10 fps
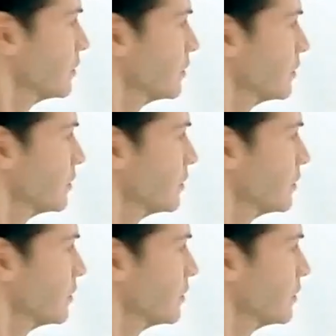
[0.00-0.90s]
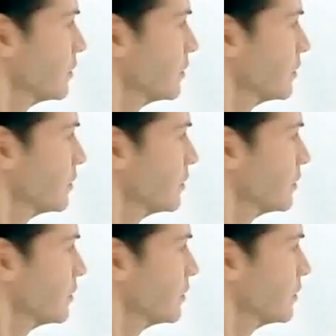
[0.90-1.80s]

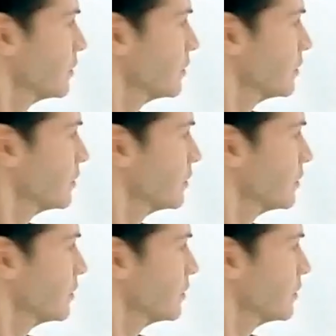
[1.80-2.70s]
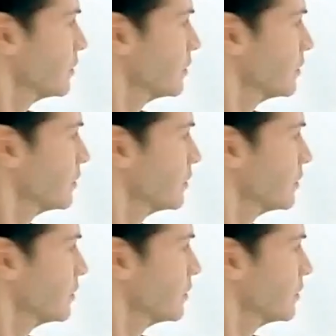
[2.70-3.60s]

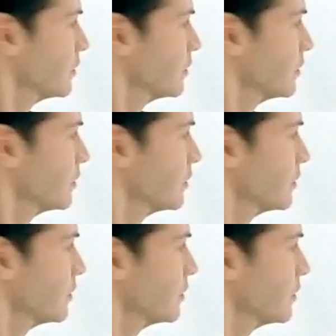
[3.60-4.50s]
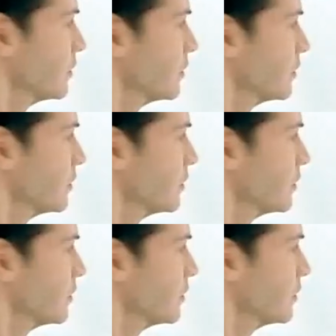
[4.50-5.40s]

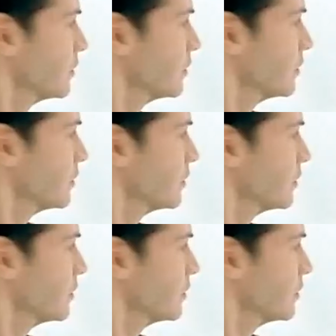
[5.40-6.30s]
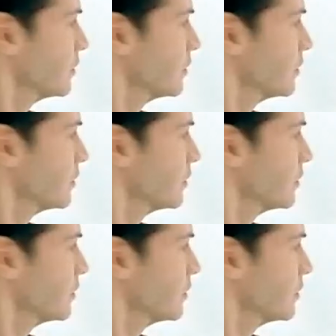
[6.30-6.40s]
(not speaking)